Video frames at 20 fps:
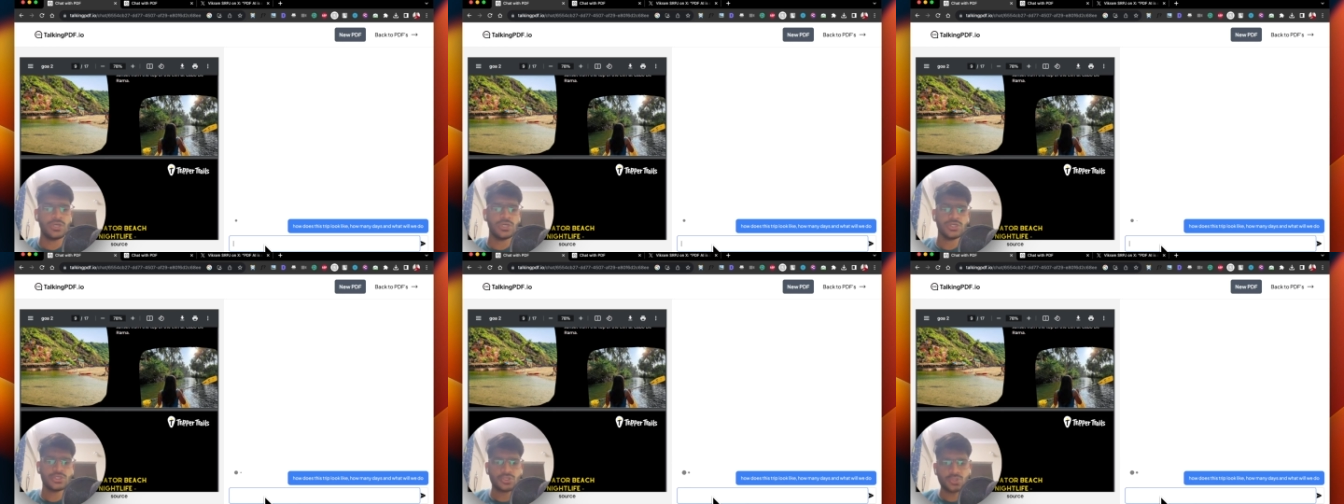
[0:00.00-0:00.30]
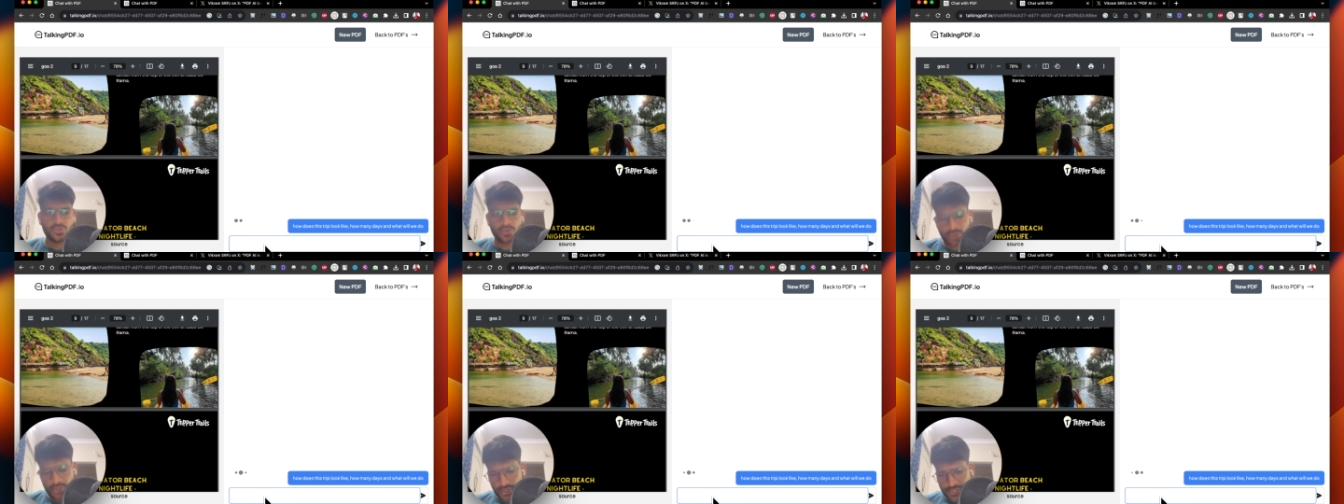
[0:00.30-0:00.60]

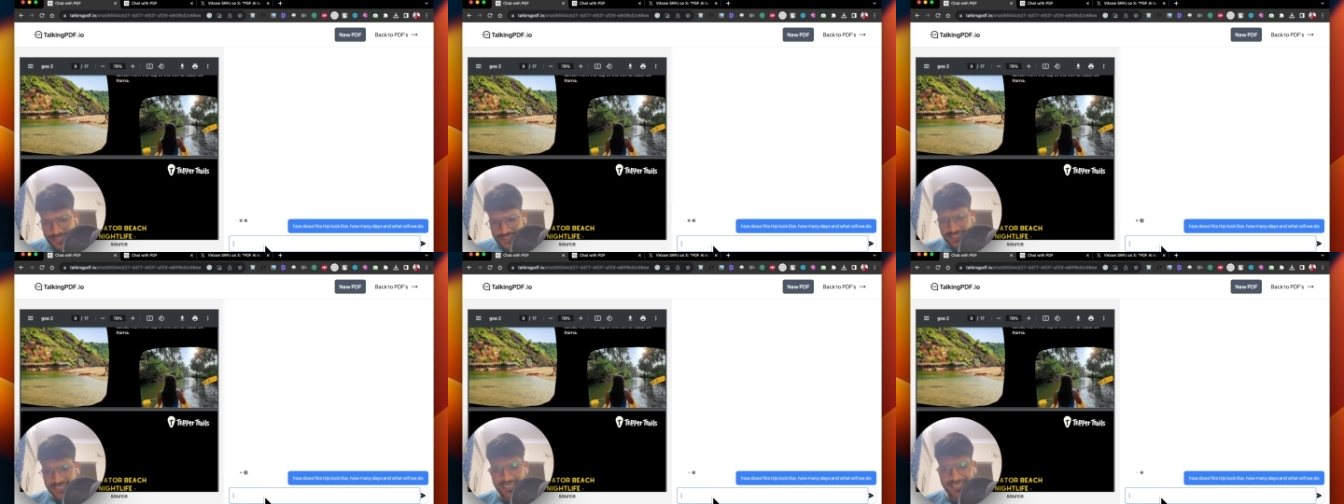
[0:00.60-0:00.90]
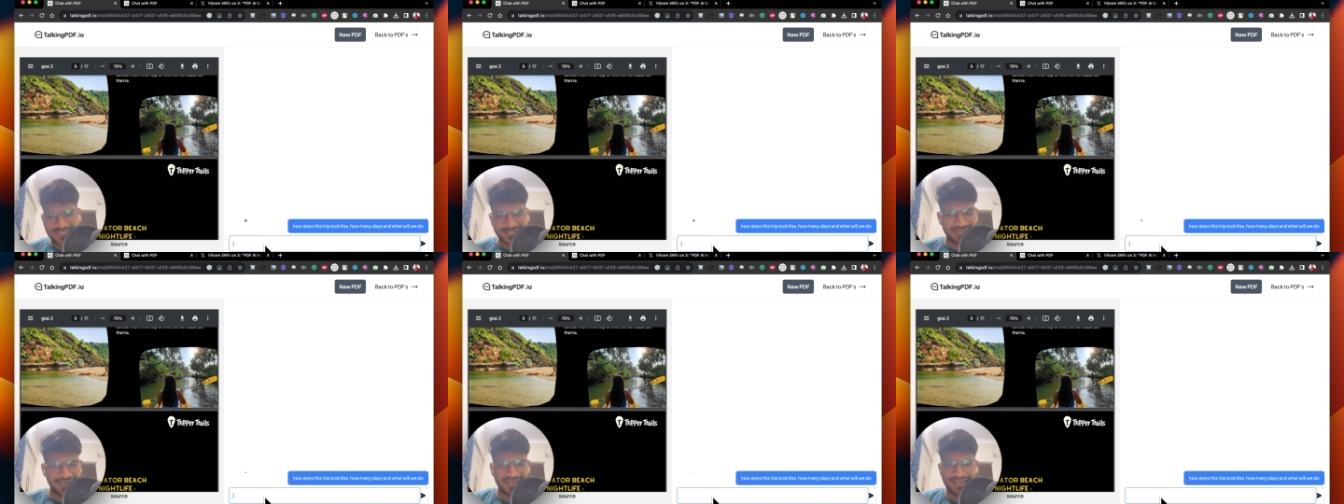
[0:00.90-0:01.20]
So you can see
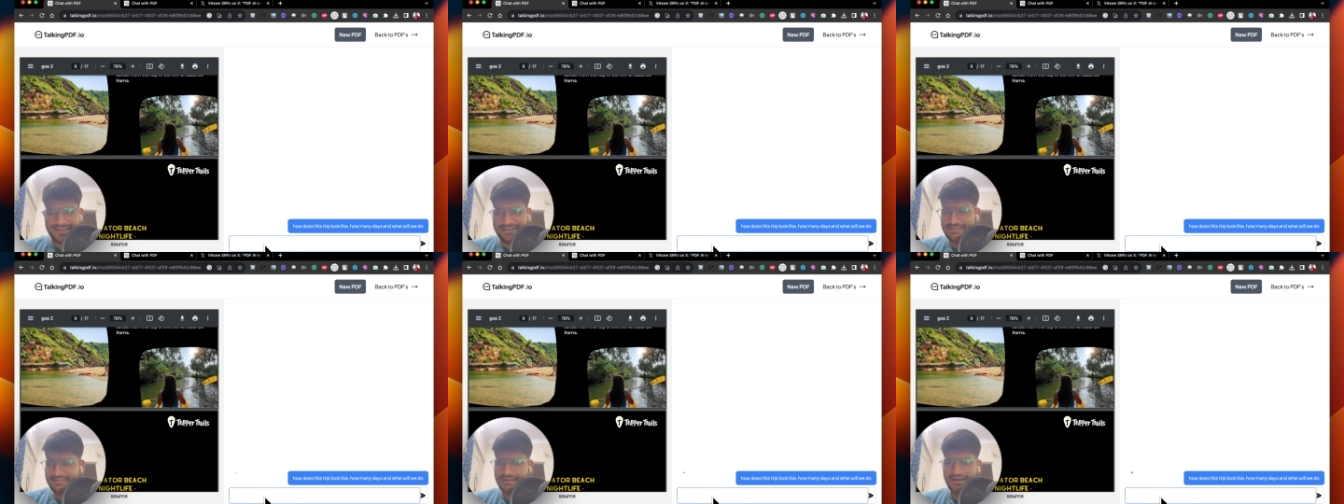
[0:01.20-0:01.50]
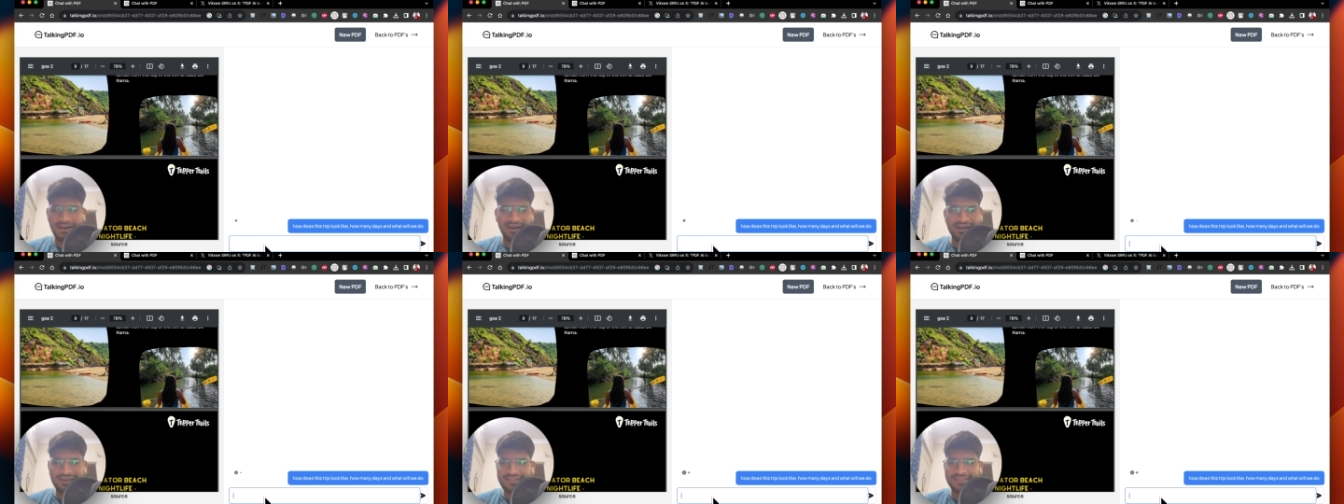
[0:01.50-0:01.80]
it's like
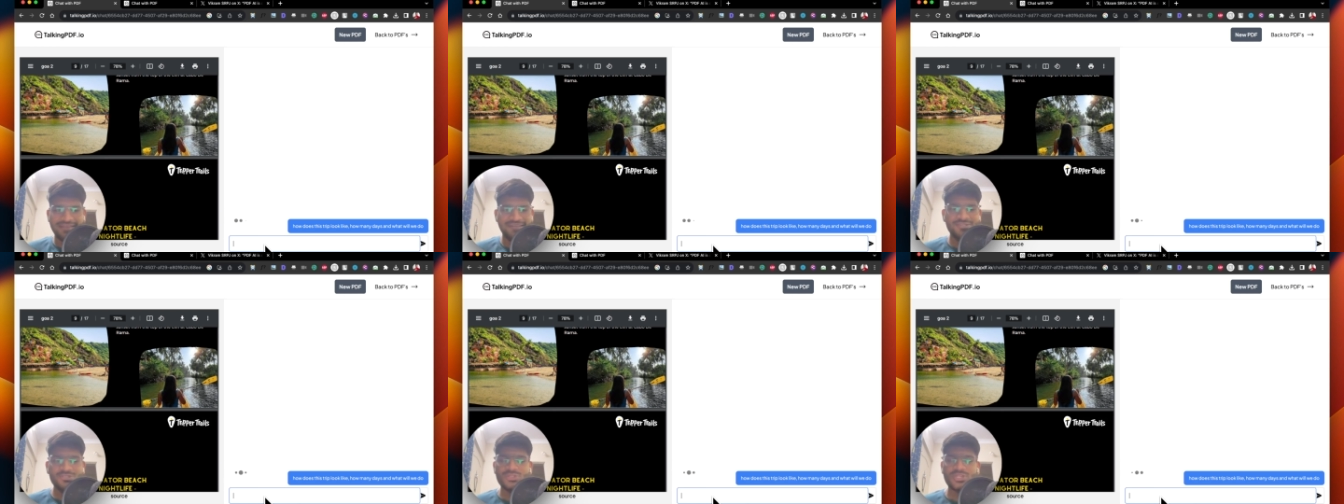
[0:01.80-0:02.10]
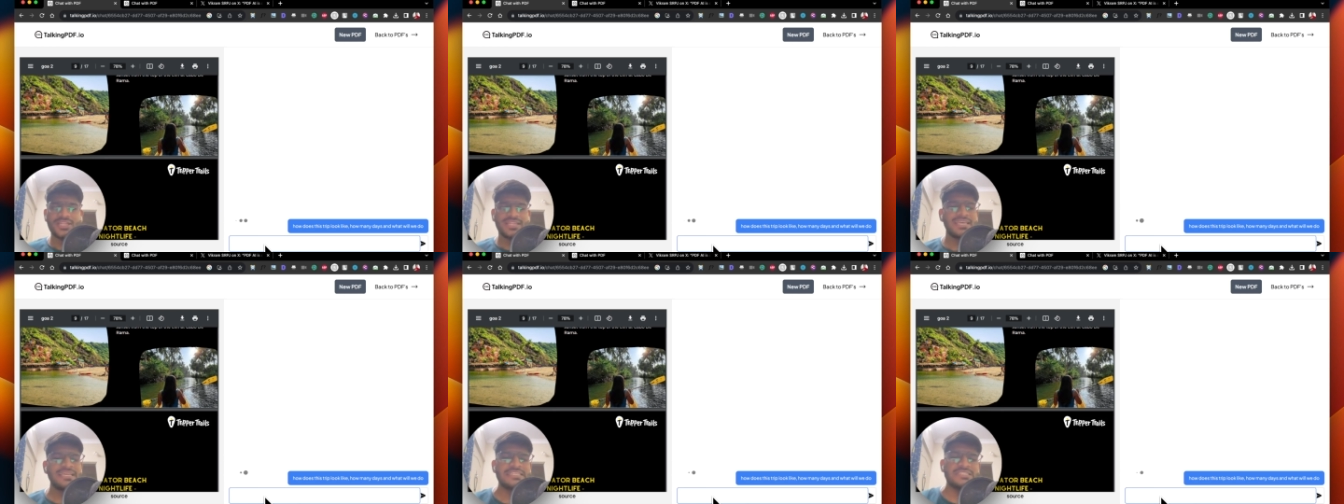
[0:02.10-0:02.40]
there's
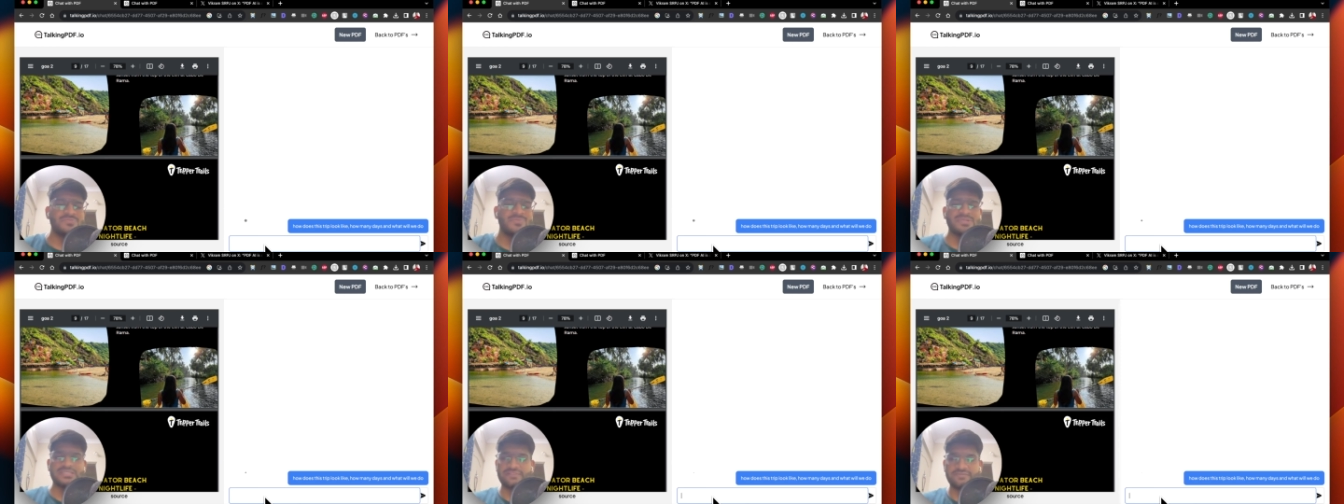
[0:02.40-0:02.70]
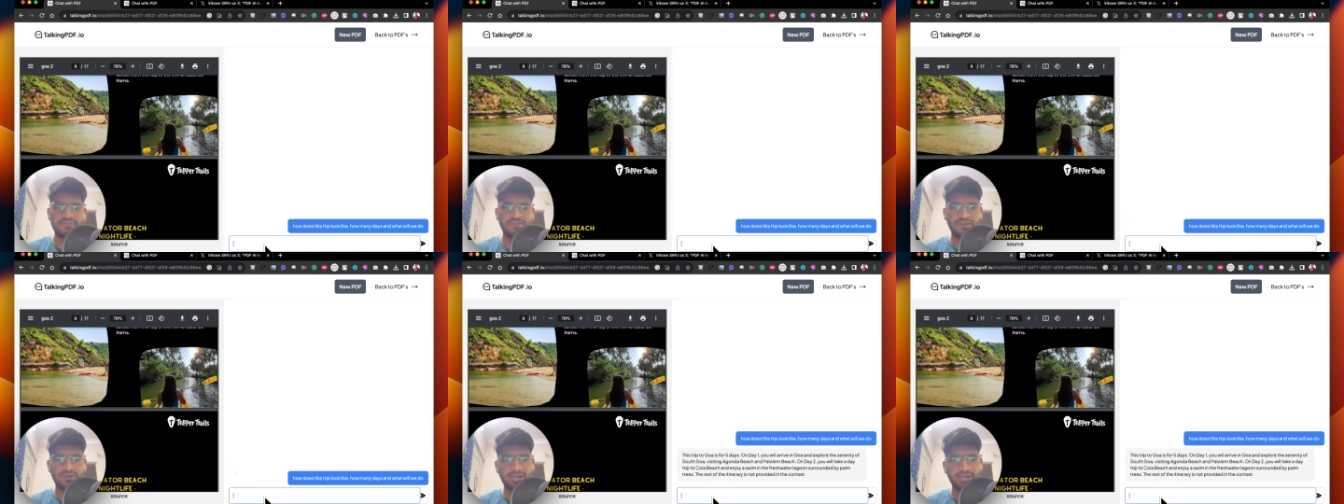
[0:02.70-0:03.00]
nothing
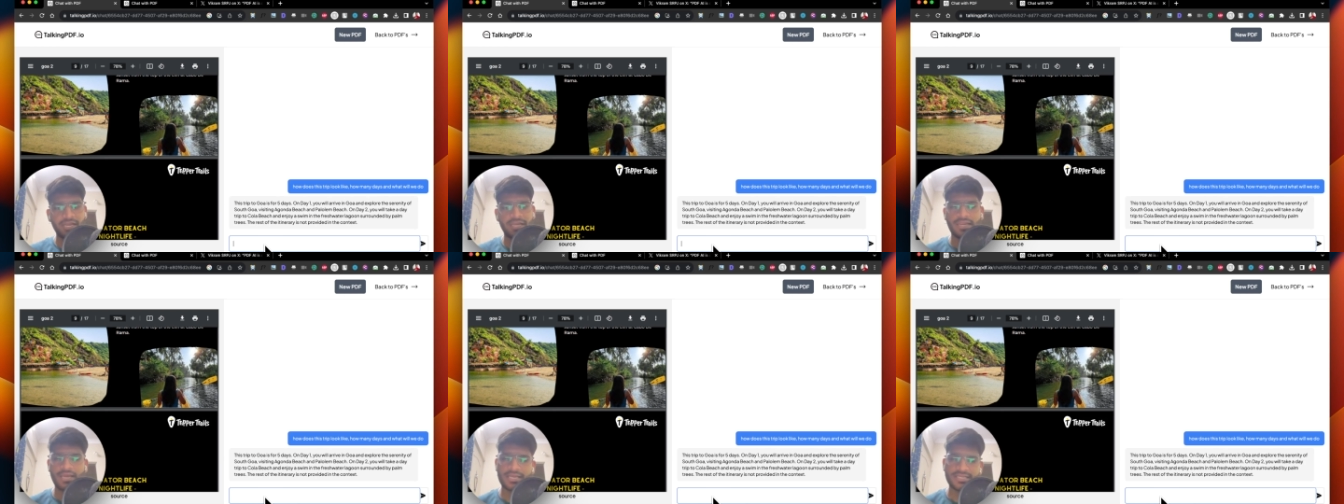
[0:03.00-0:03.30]
specific, right?